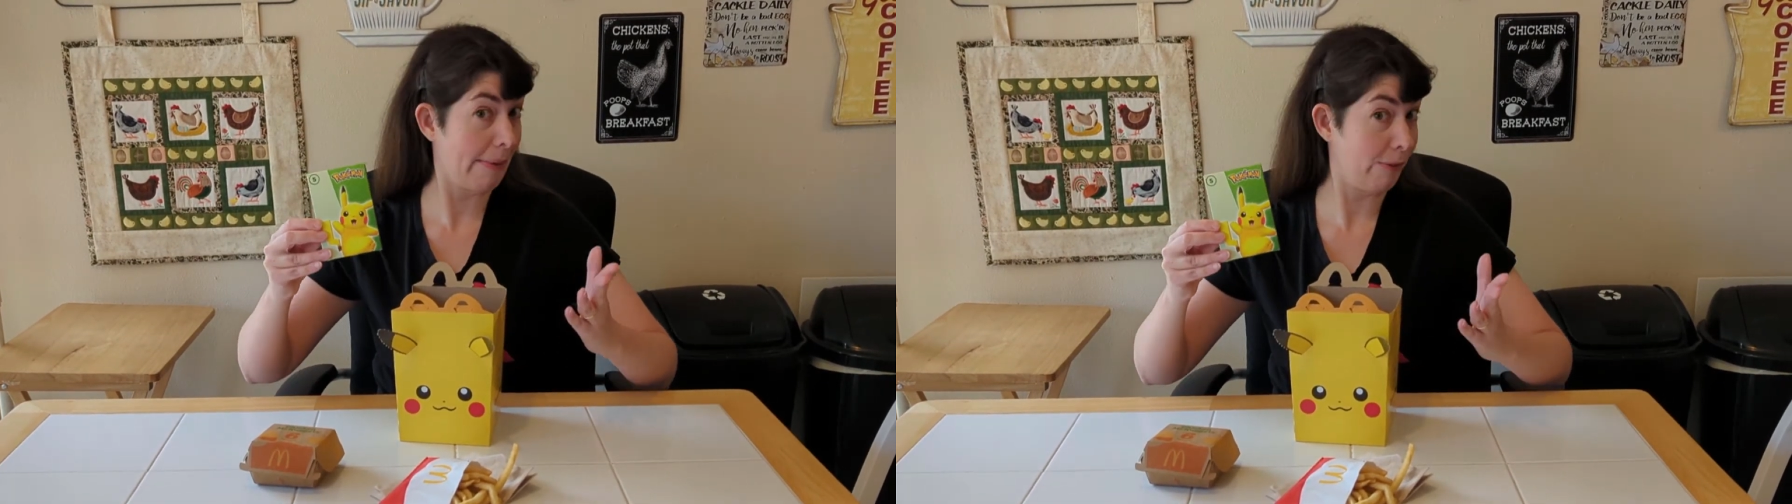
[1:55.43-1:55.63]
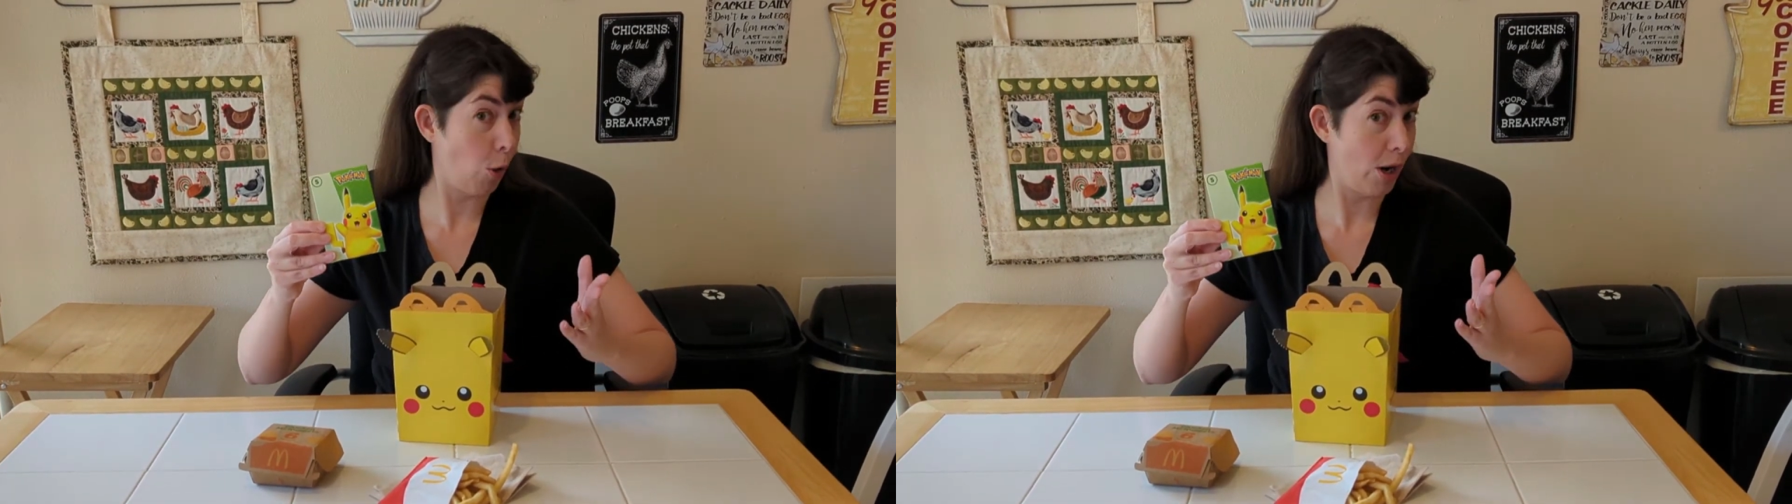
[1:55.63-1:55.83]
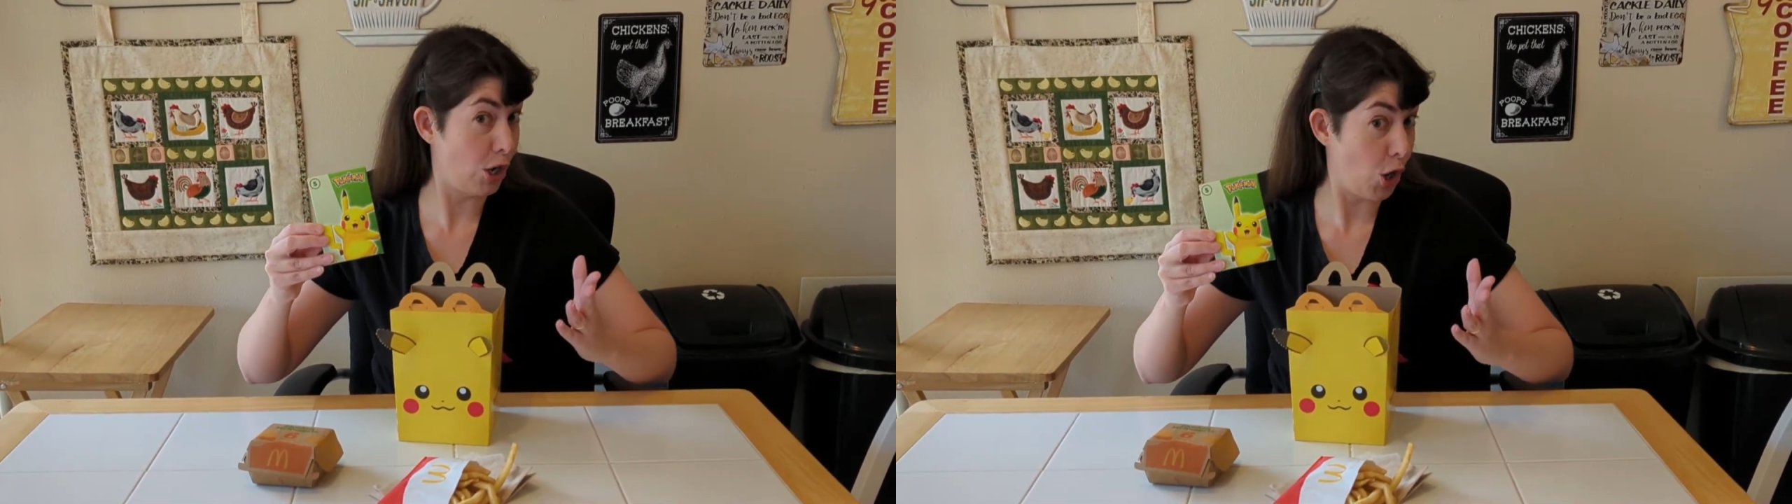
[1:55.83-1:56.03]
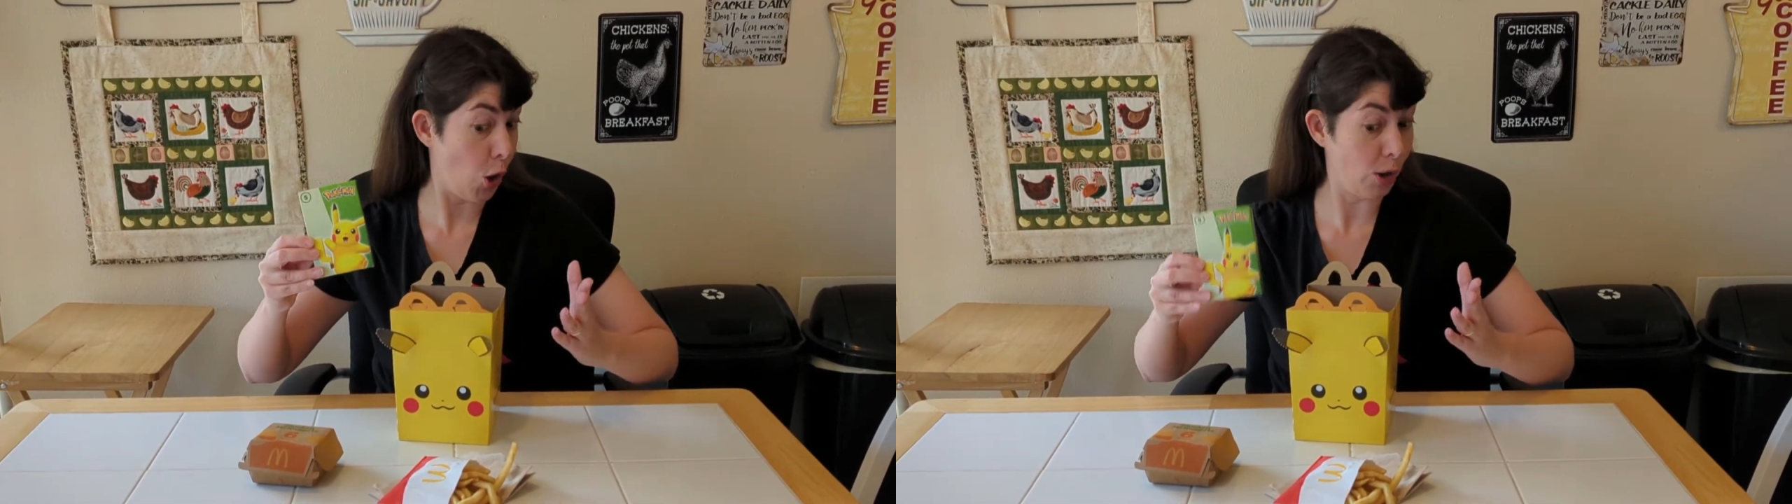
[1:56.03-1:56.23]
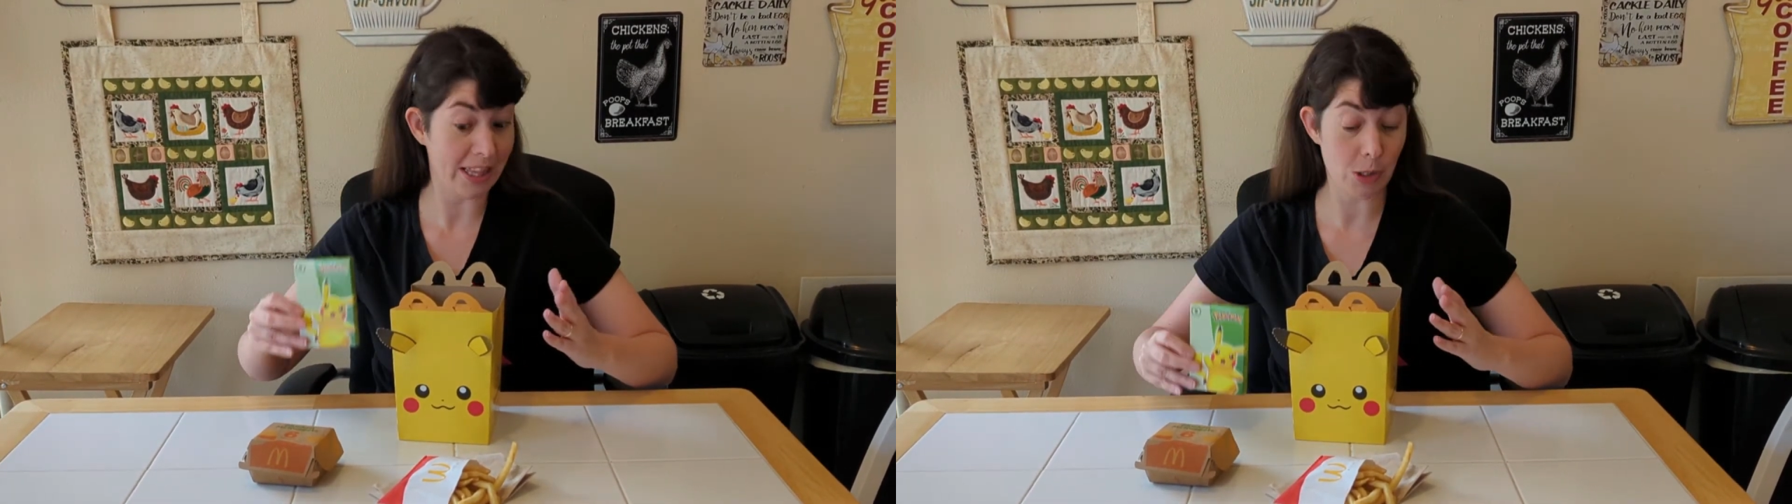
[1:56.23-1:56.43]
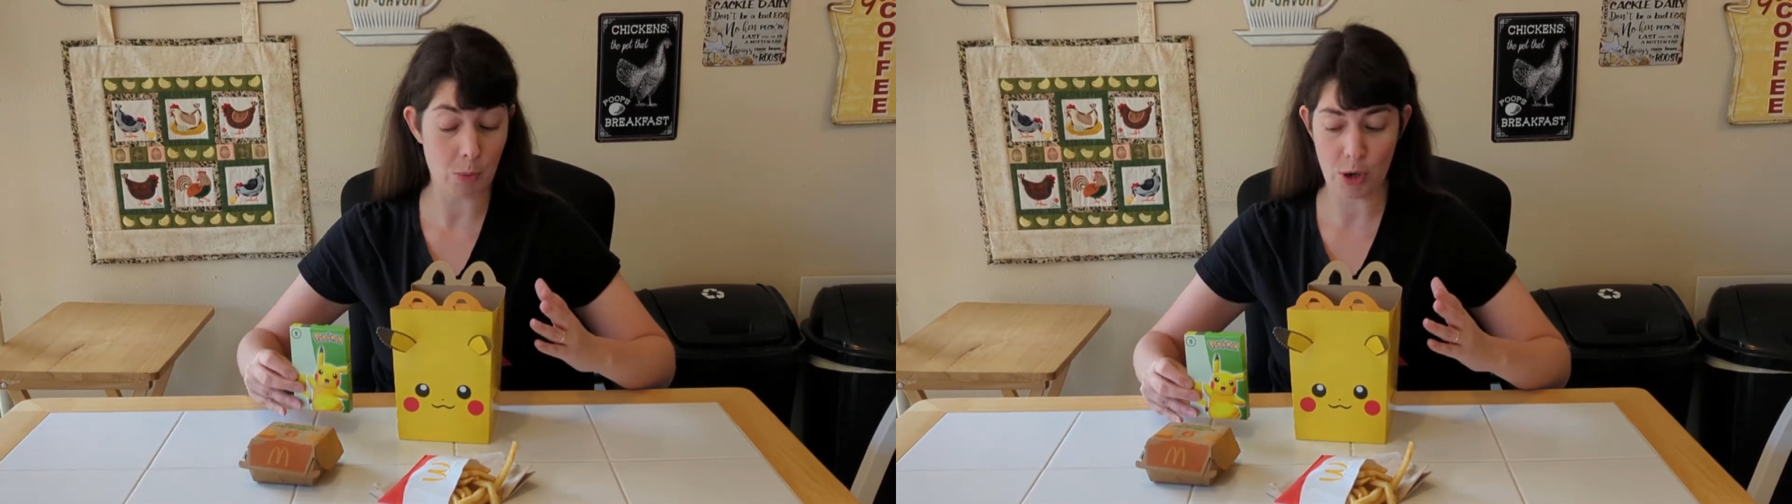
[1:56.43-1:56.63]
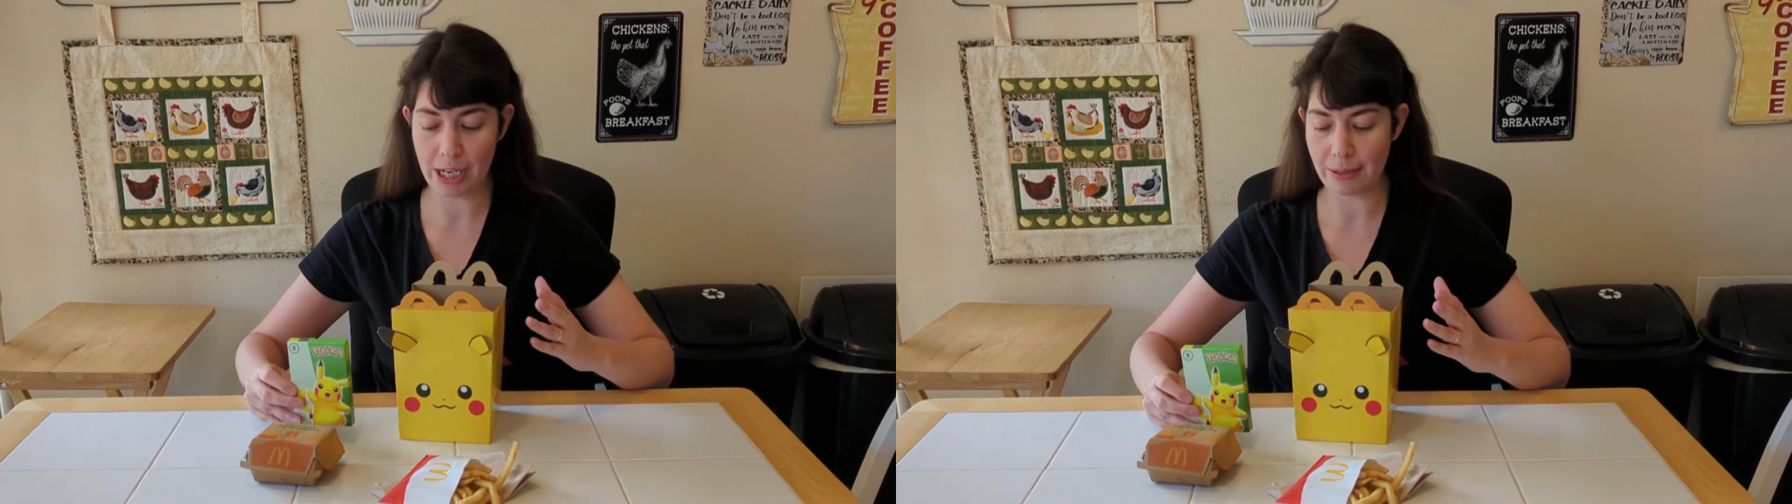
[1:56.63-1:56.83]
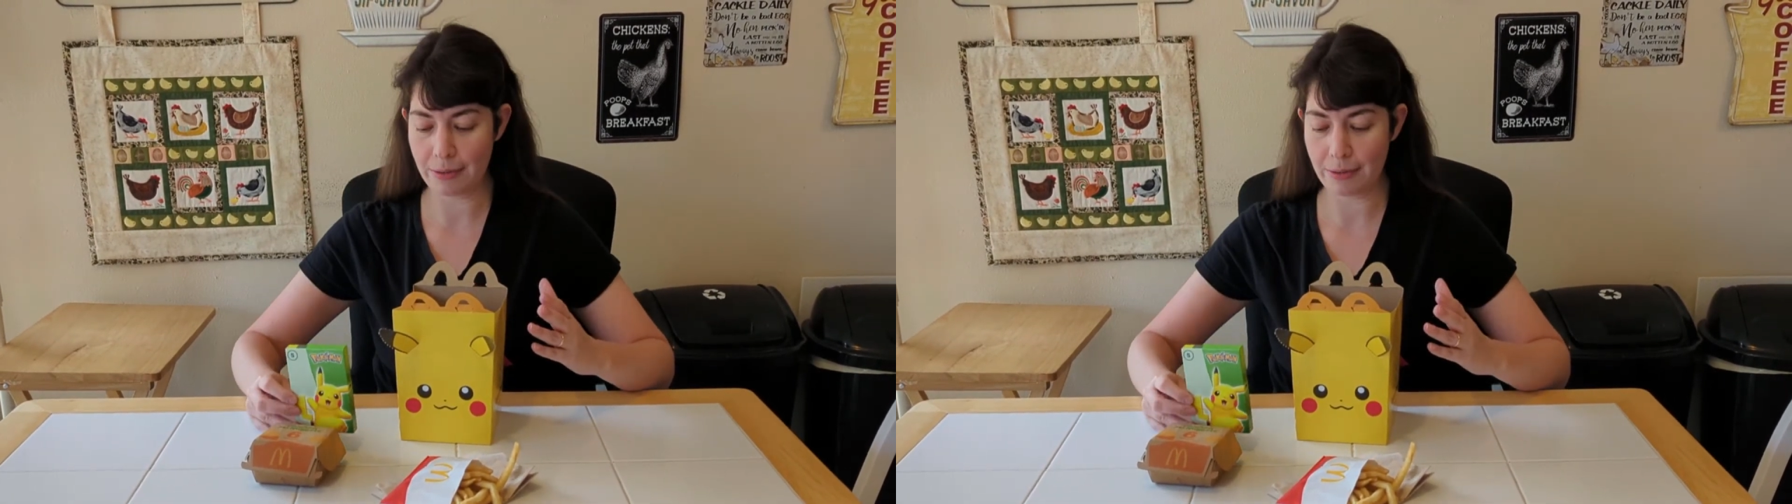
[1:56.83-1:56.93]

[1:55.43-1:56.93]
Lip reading: even going to know at this point.